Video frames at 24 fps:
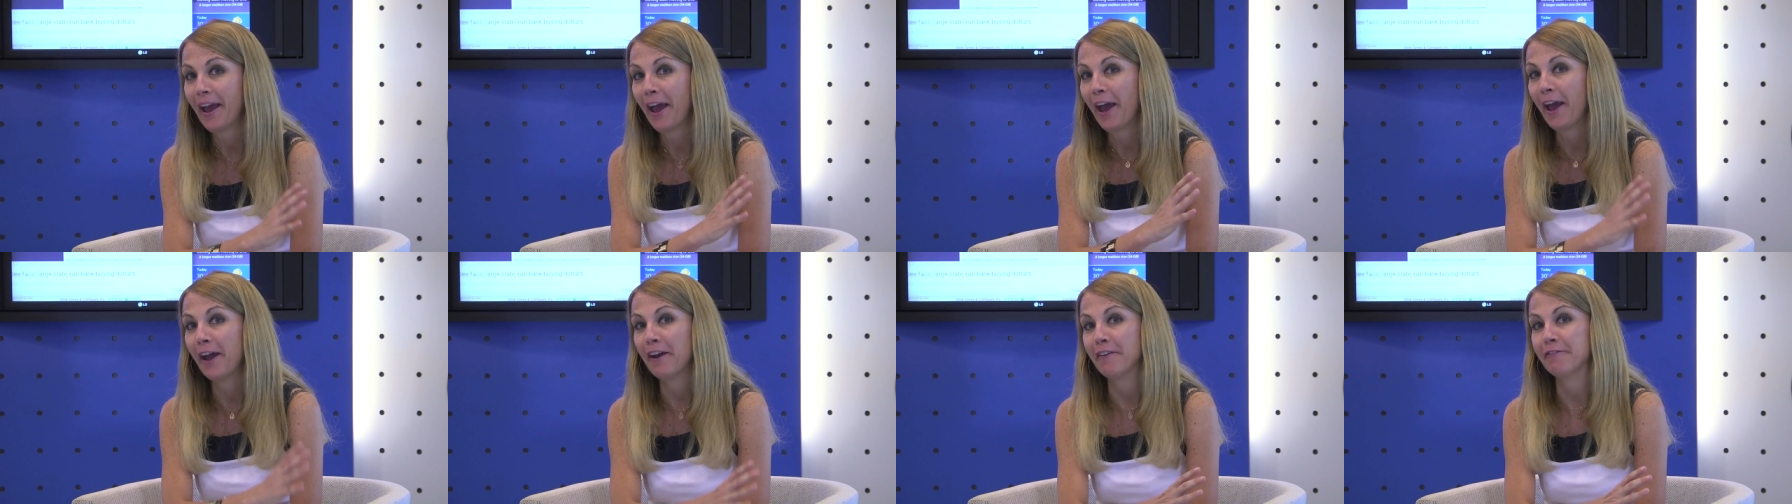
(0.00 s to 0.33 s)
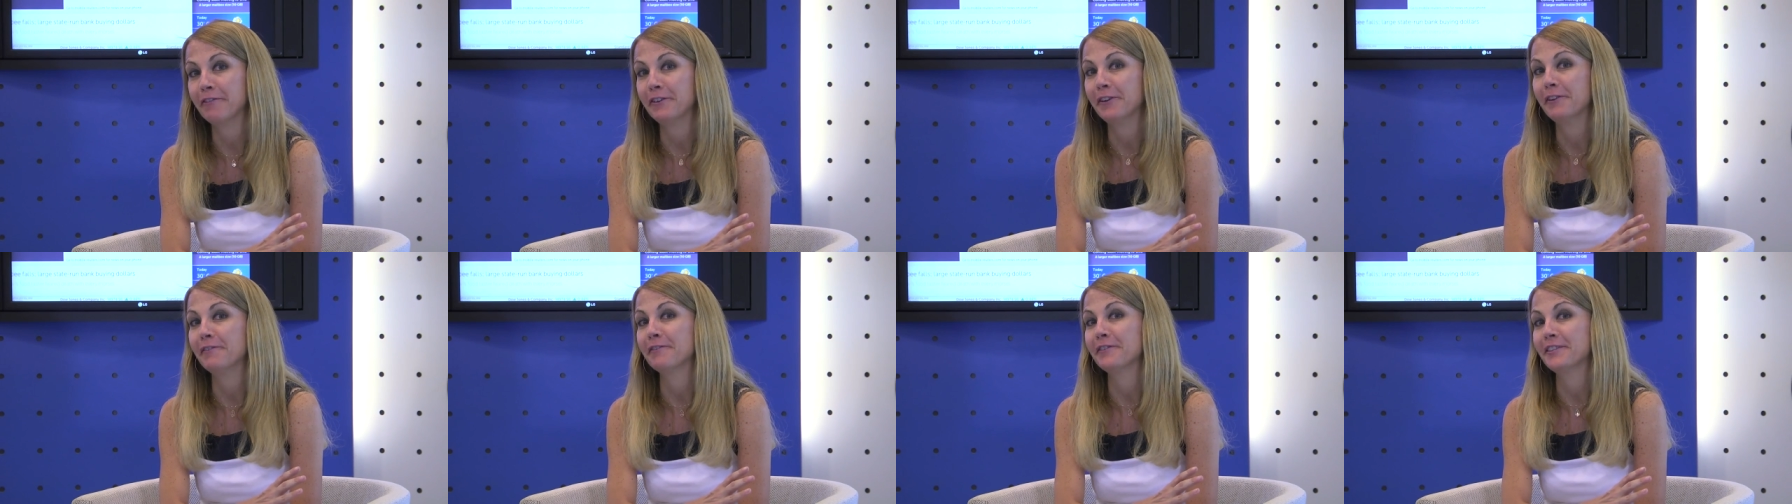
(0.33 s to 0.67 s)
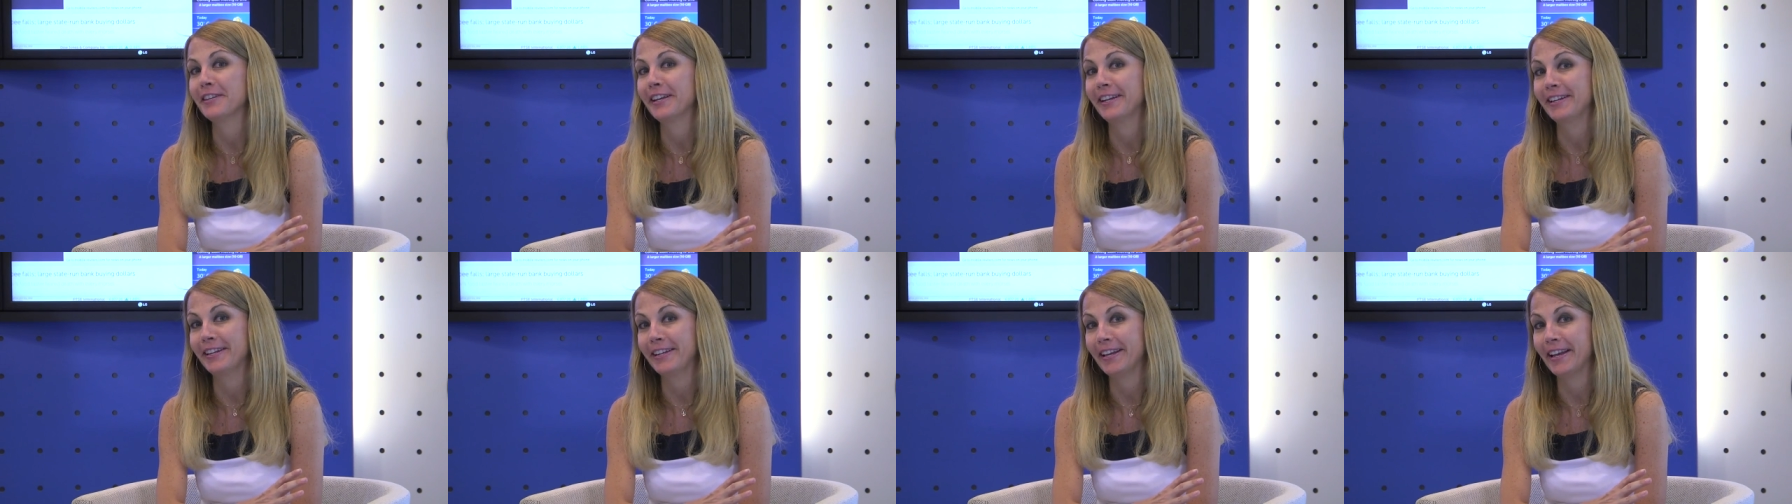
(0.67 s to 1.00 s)
after you've
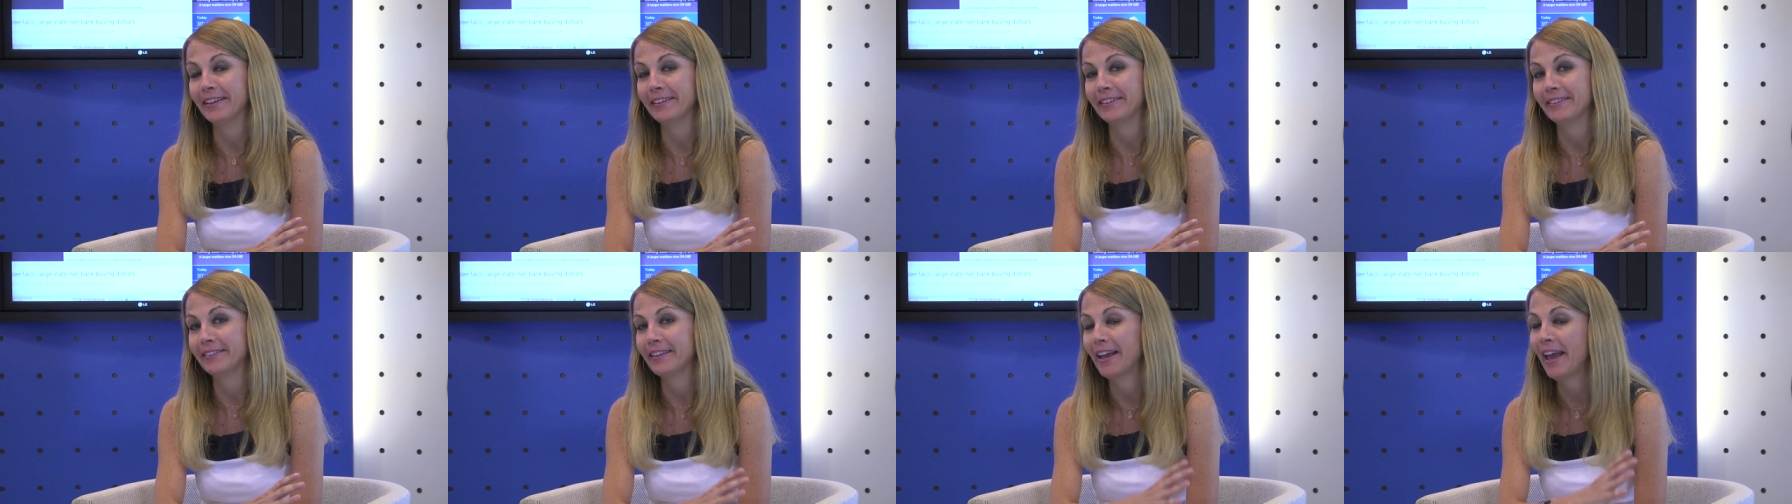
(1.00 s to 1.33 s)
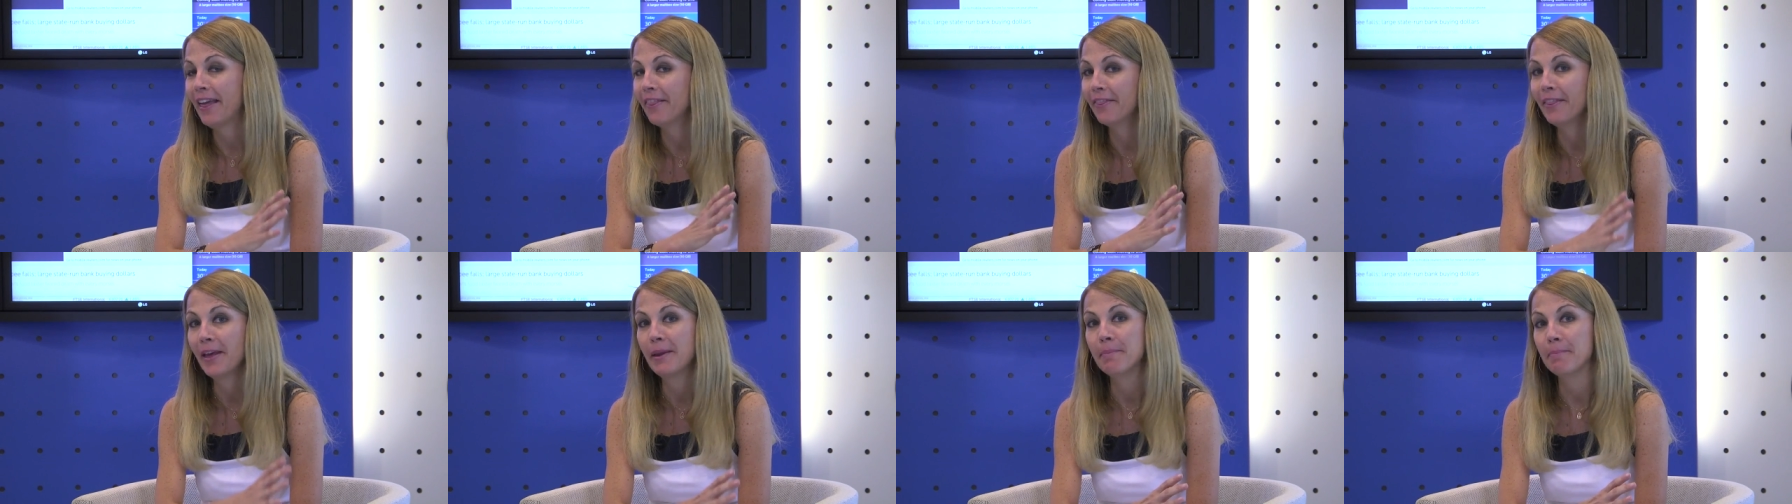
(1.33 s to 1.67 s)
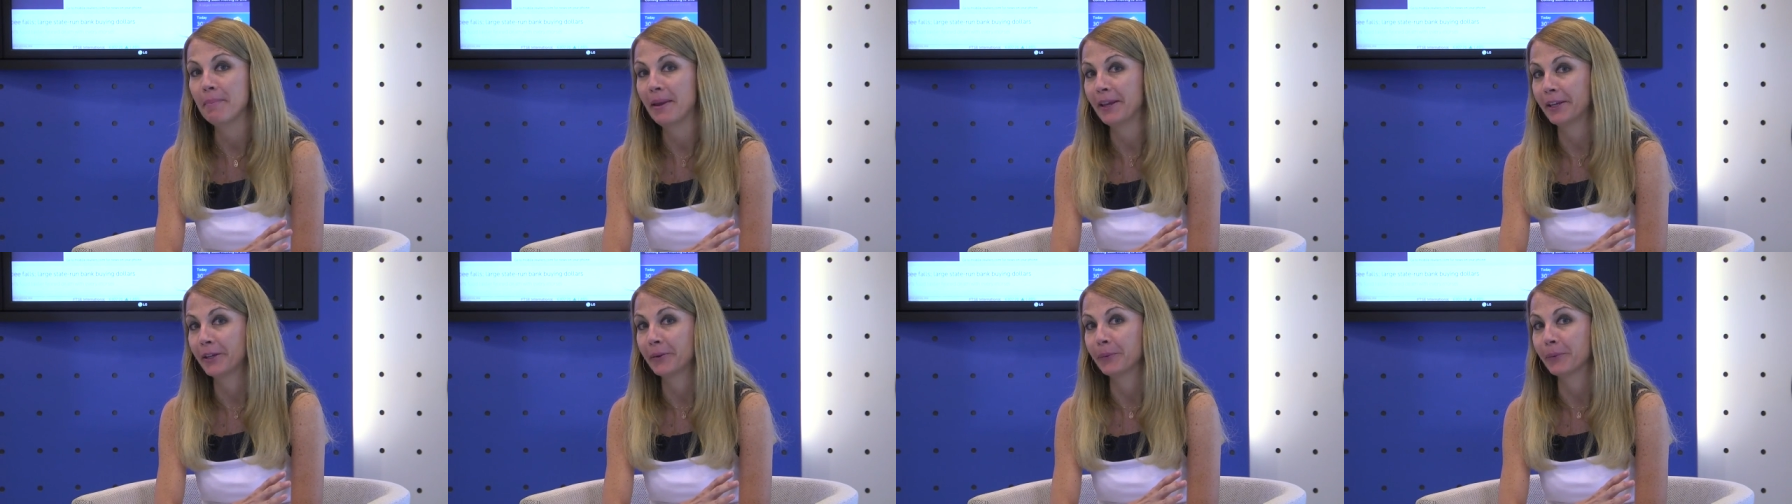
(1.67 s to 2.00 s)
said yes, and then
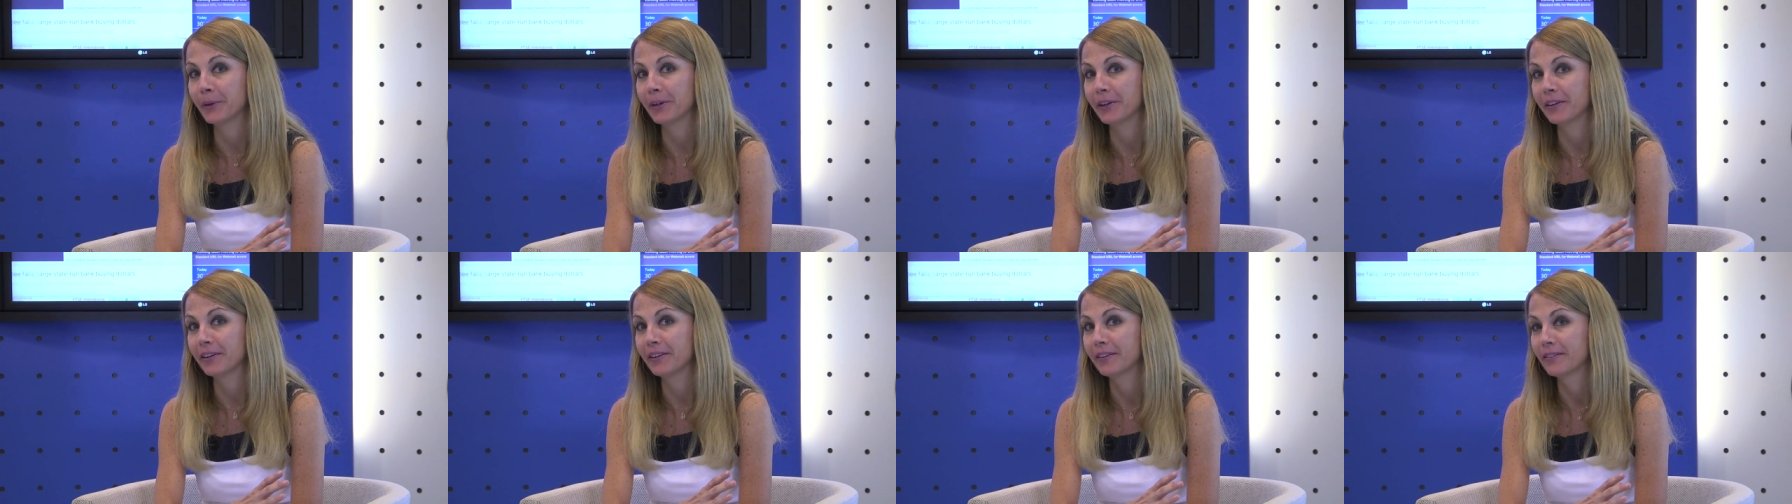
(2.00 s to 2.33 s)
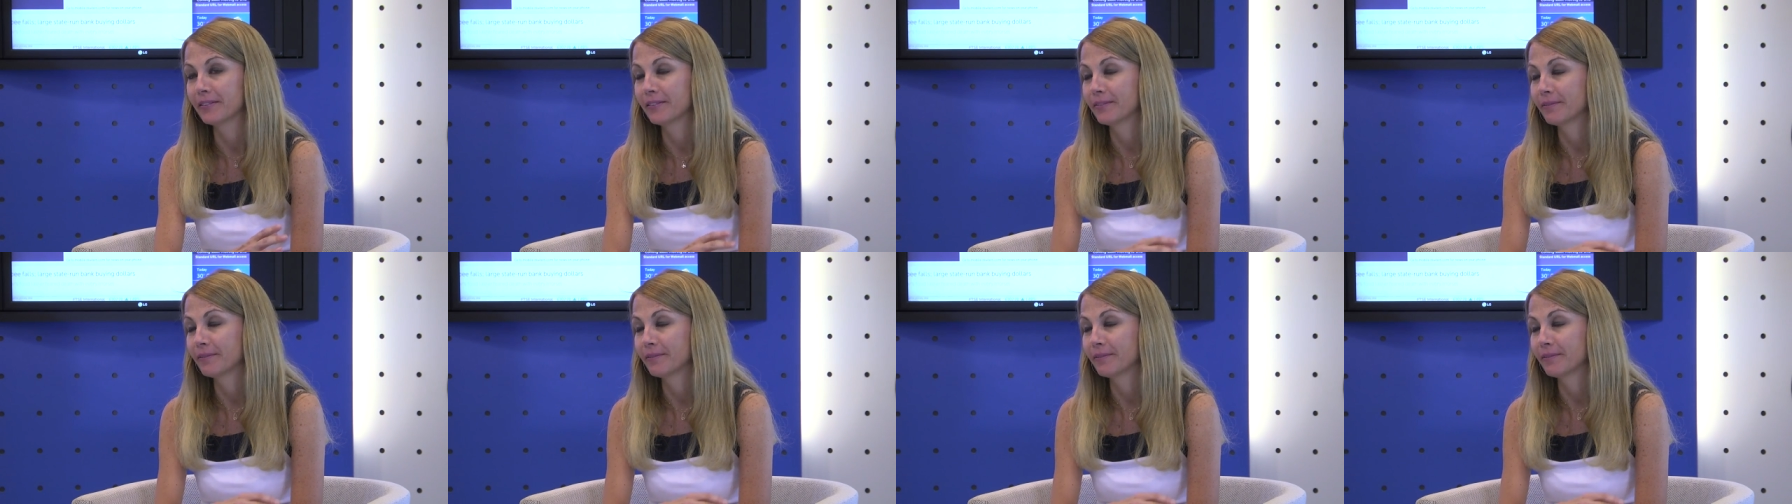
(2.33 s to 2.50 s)
make it work.